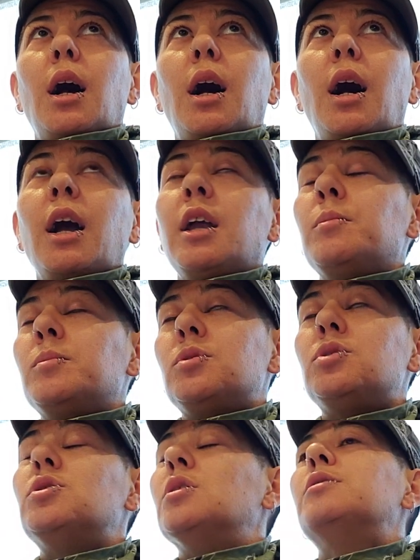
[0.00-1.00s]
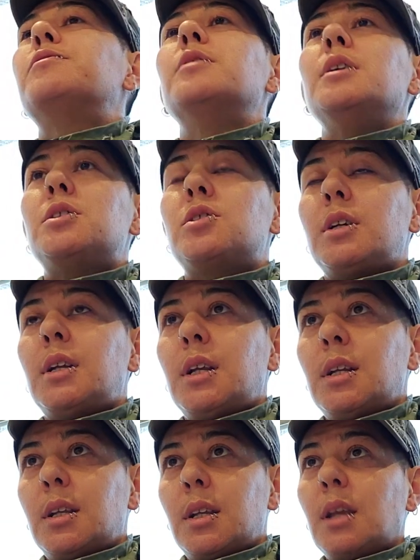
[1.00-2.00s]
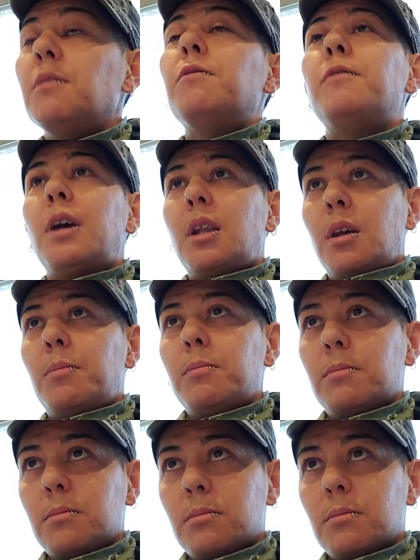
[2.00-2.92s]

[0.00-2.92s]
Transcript: I am so frustrated and fed up